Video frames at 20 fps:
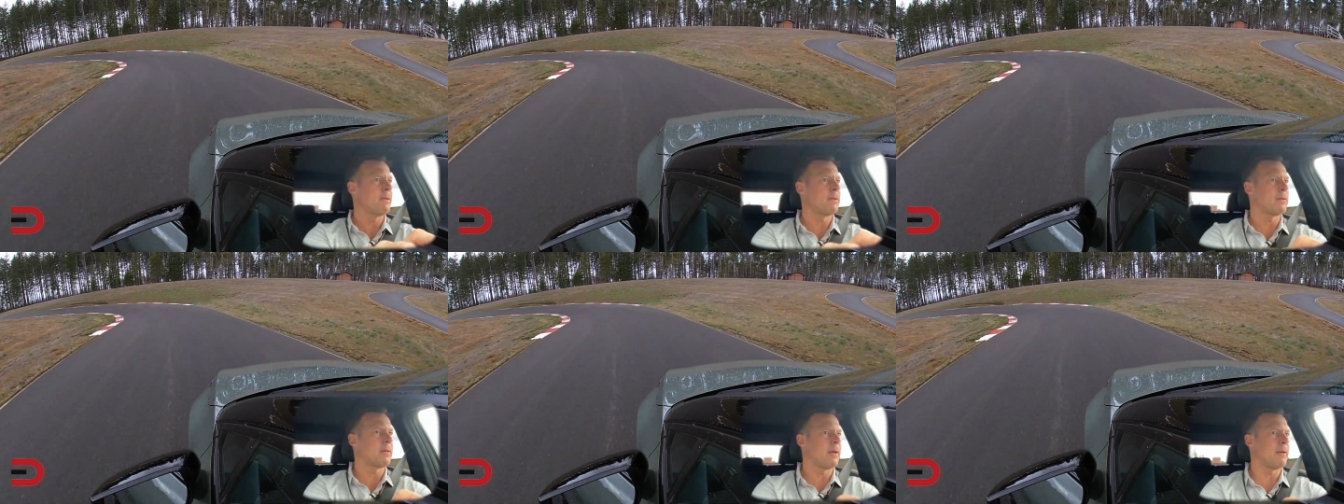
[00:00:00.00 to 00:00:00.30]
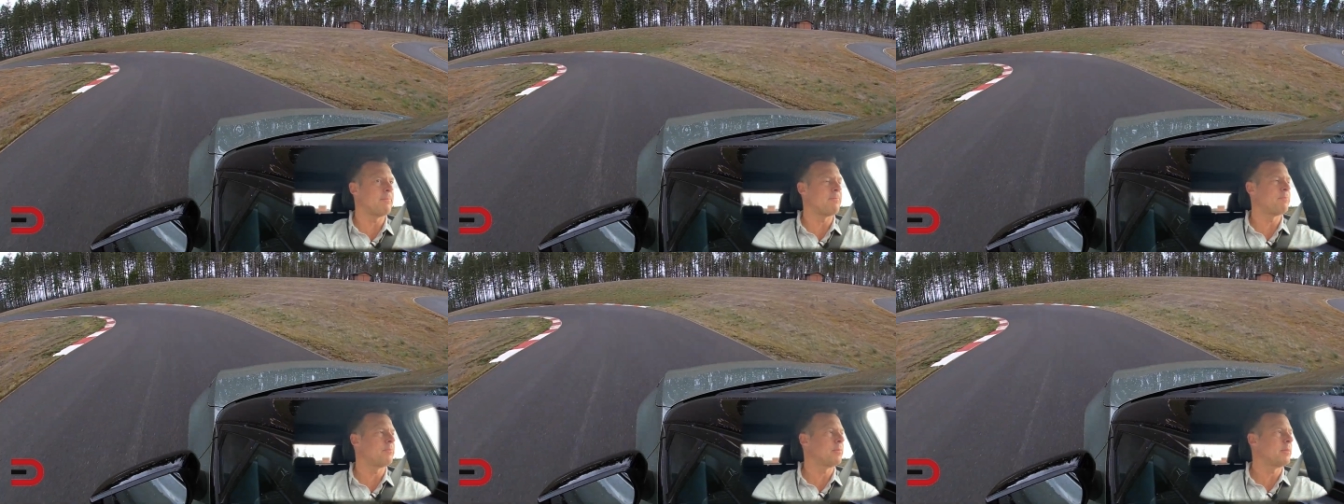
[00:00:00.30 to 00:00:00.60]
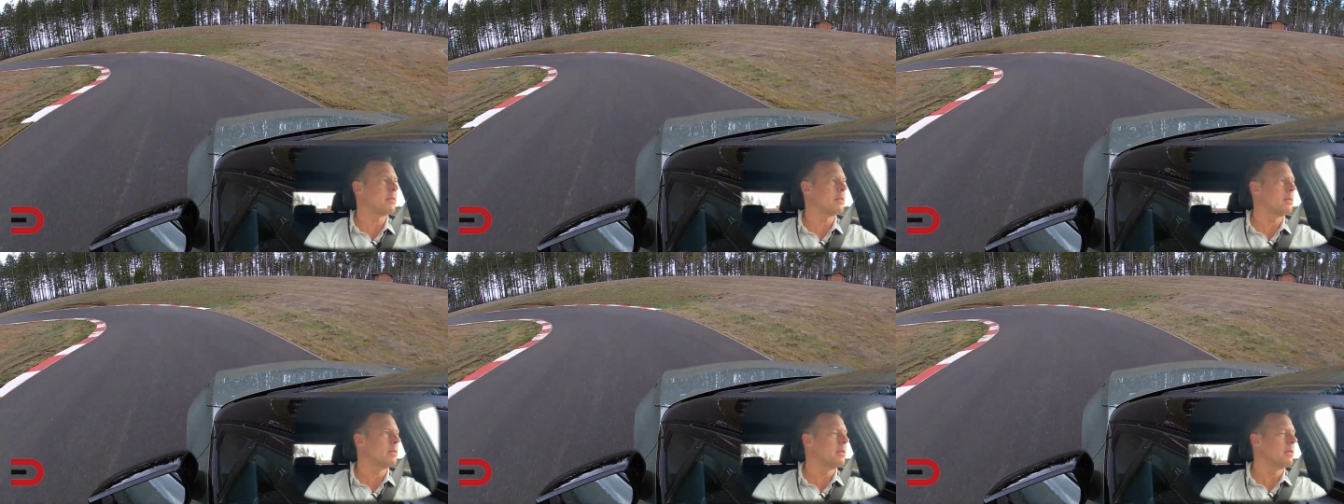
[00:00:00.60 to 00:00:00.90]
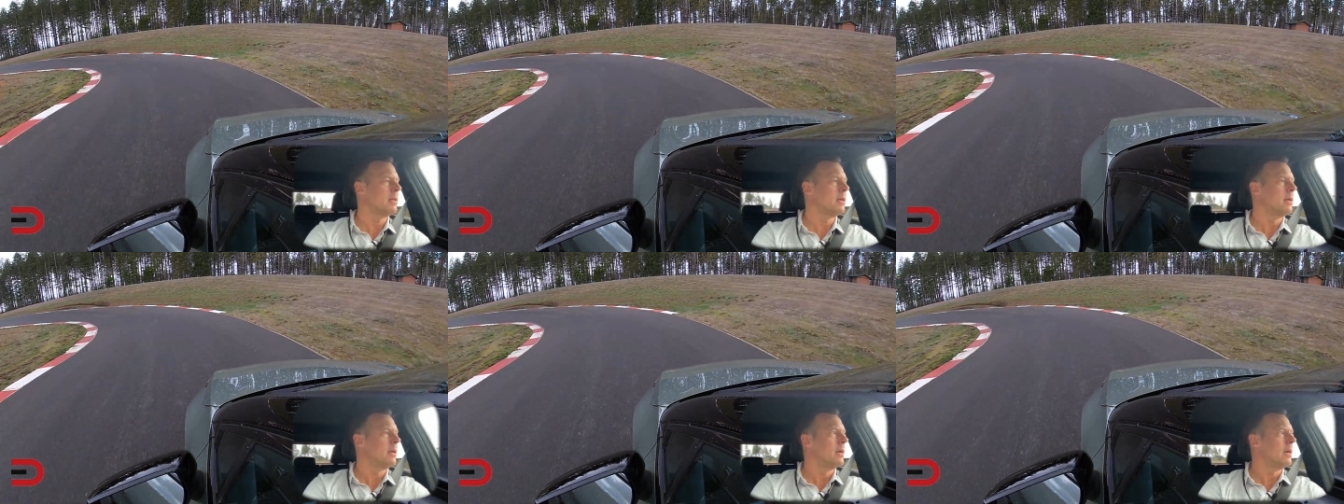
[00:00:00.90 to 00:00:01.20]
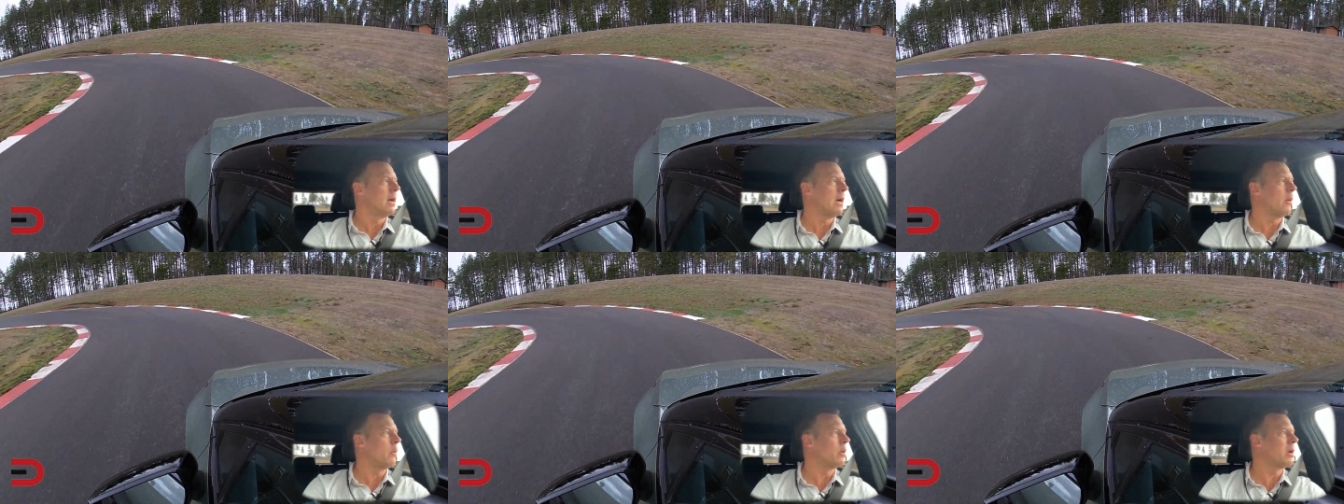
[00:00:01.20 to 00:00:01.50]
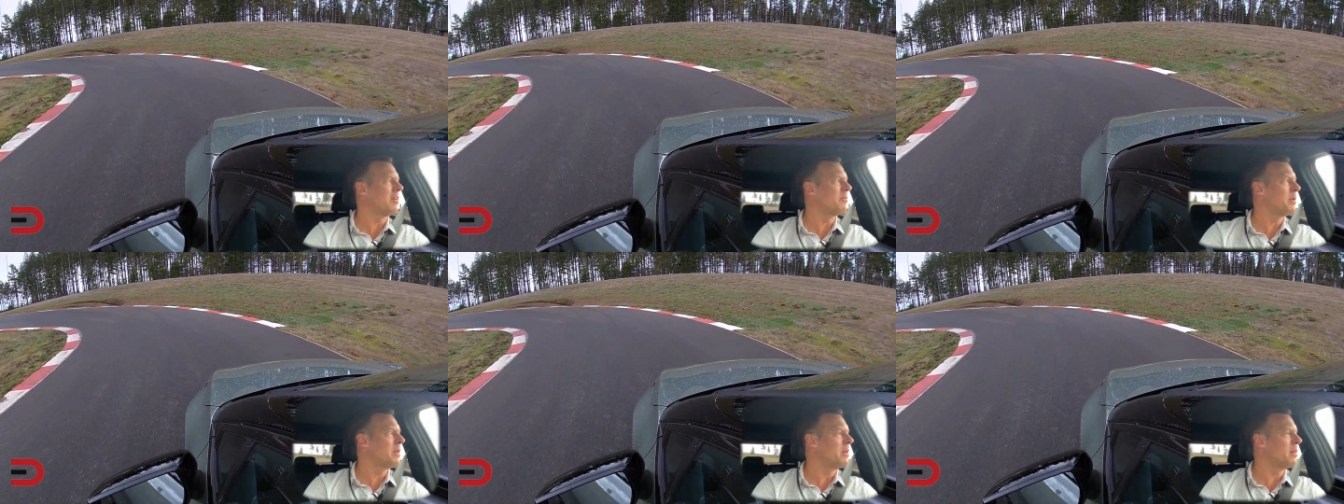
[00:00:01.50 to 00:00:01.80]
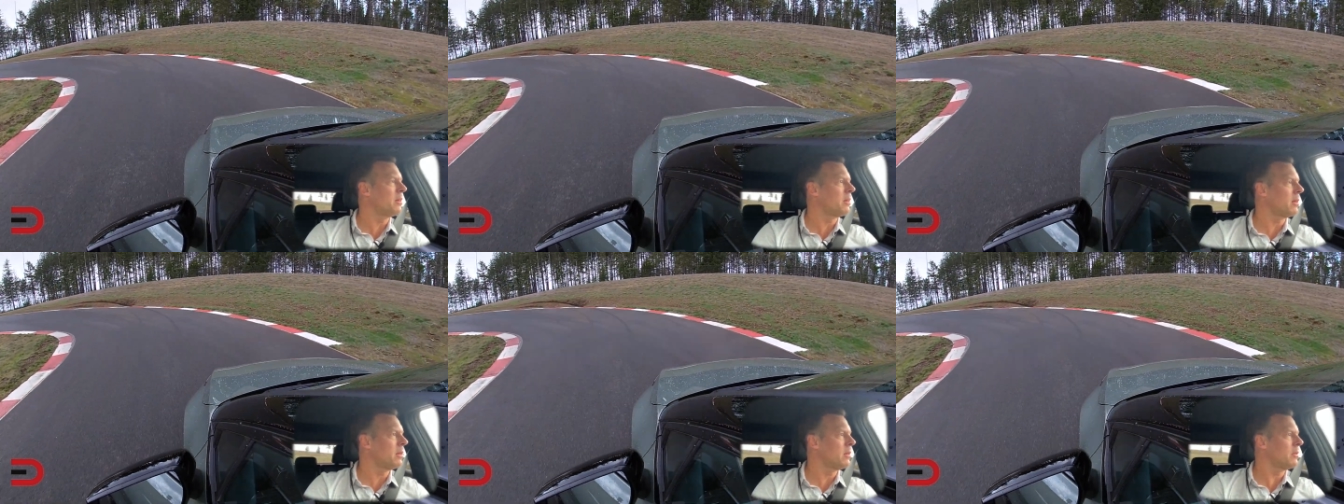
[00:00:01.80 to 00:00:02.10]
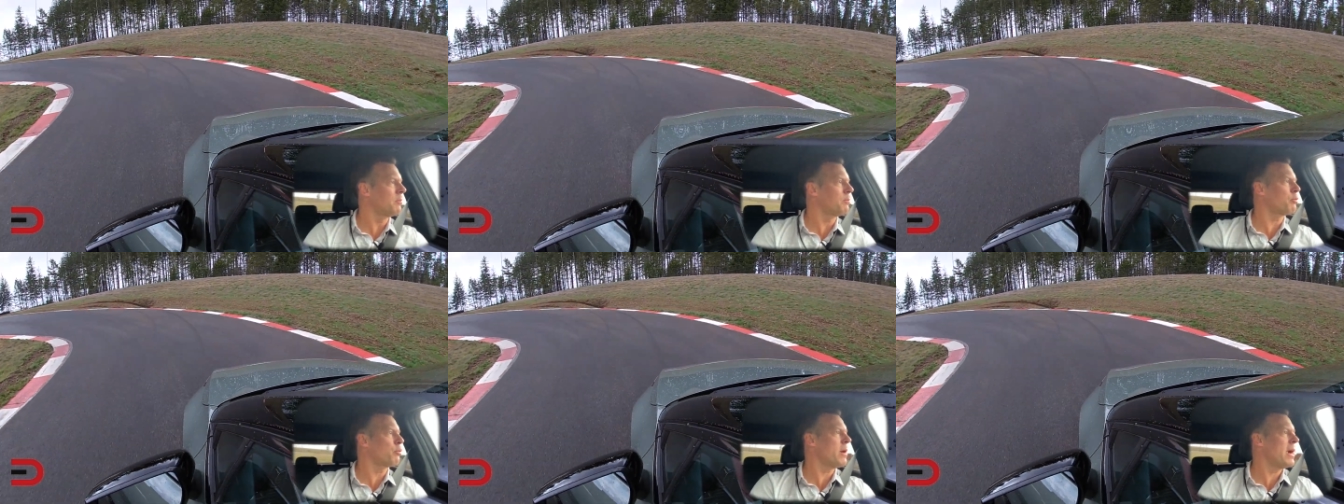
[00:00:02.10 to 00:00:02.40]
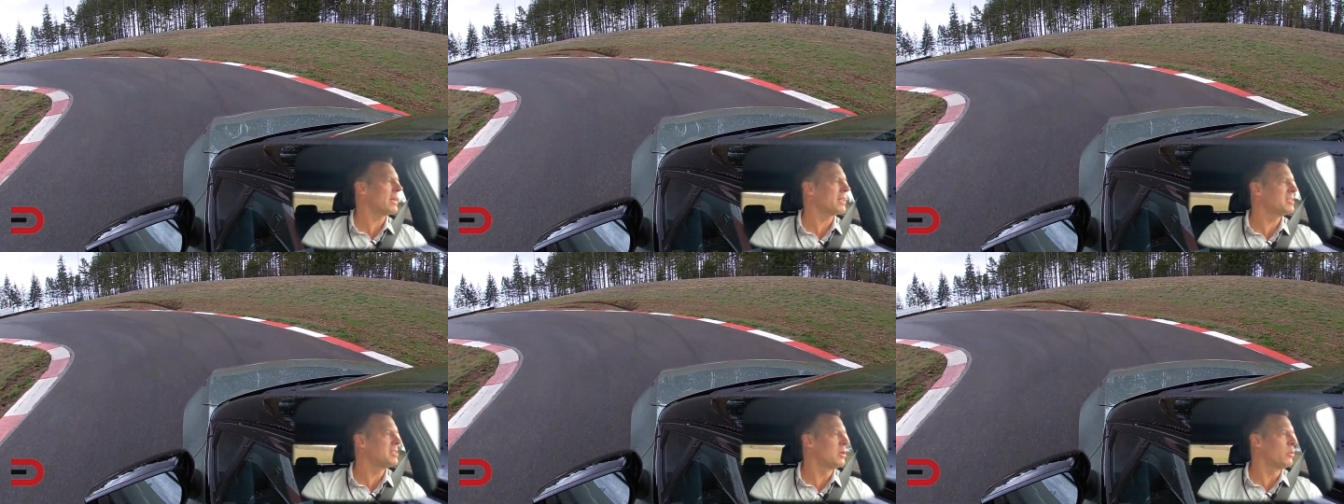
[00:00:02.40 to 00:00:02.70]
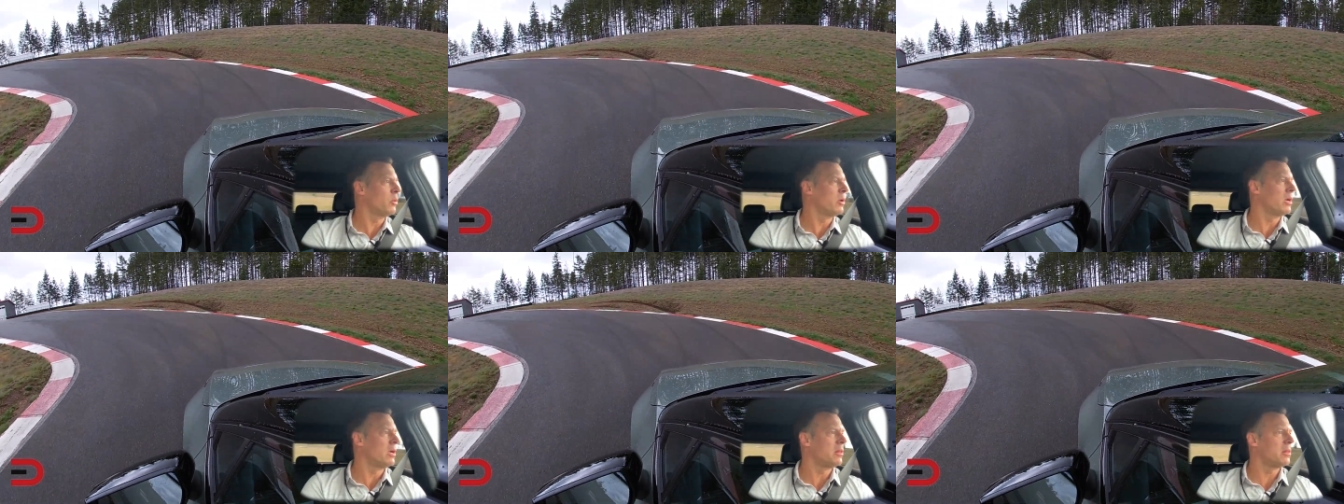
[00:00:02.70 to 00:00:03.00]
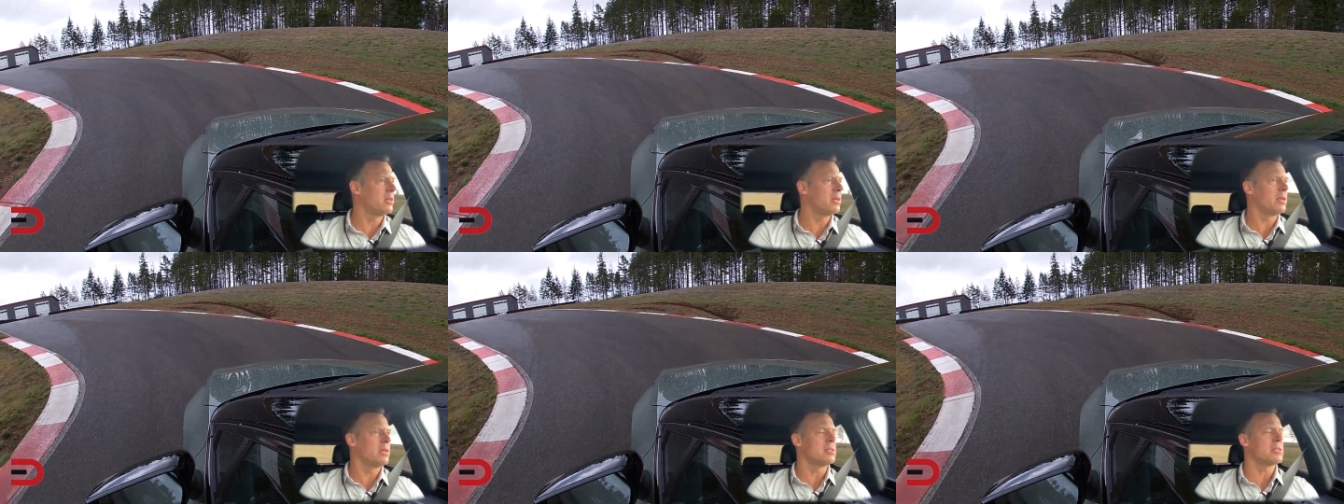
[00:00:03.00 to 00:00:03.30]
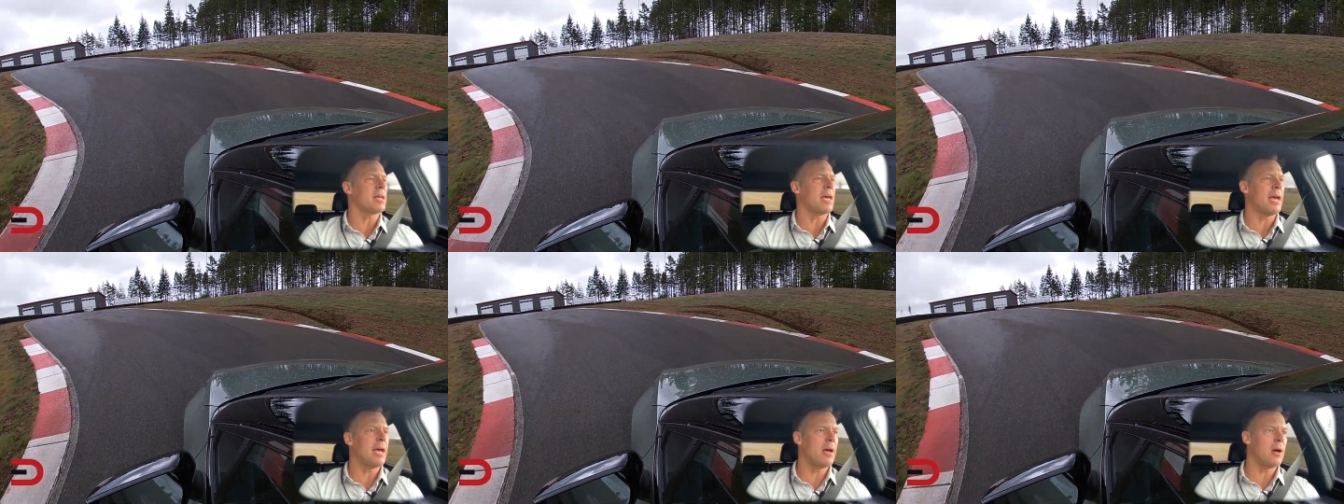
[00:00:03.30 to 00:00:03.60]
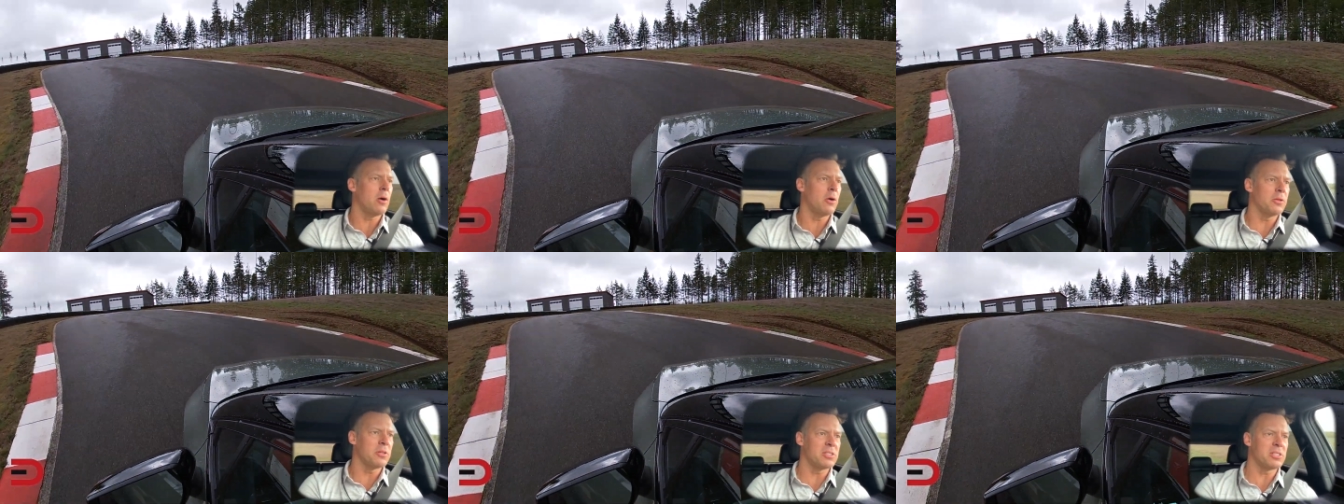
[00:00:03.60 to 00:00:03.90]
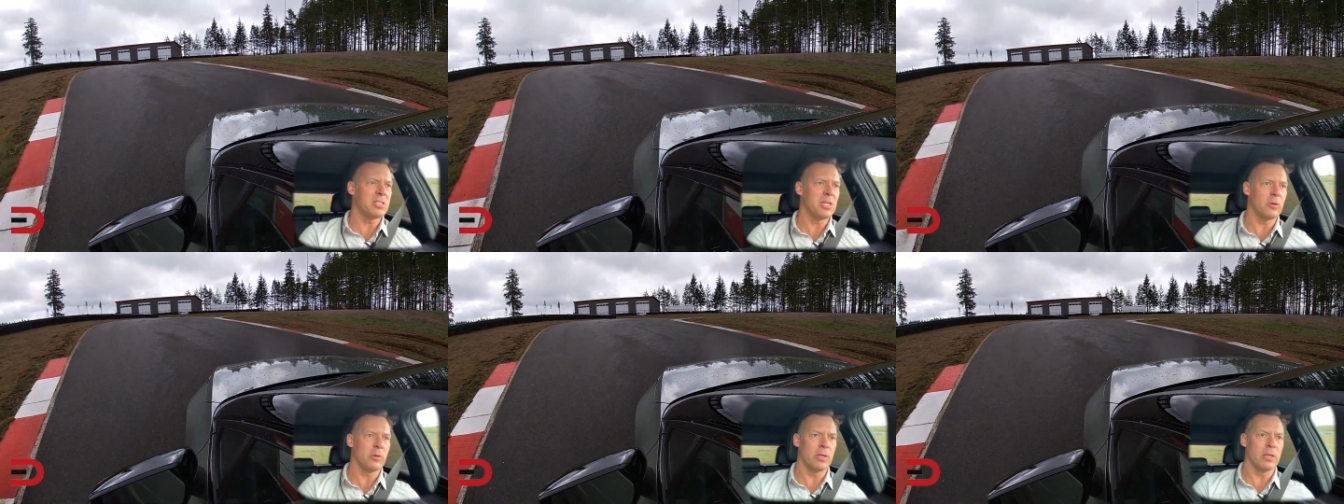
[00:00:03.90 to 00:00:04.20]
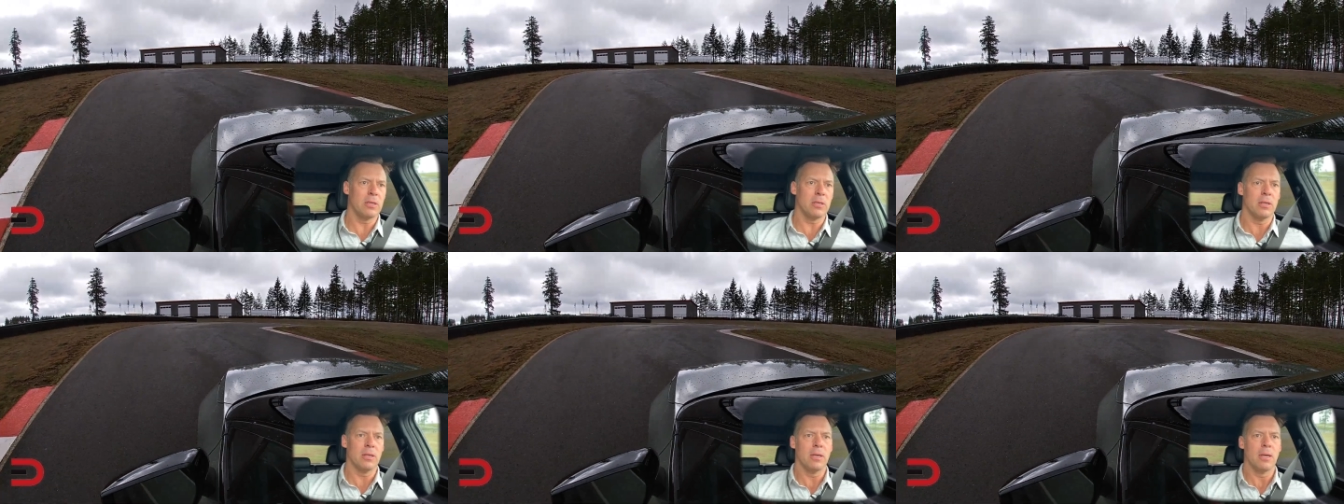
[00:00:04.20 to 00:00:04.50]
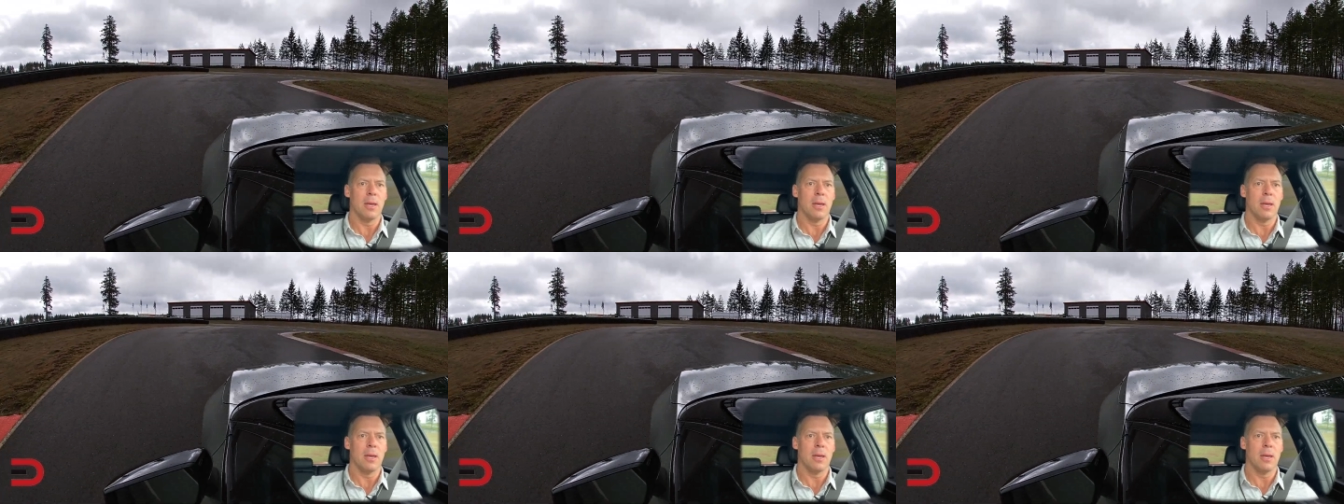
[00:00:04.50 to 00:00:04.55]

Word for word: Okay. All right, what I've been practicing with is how the steering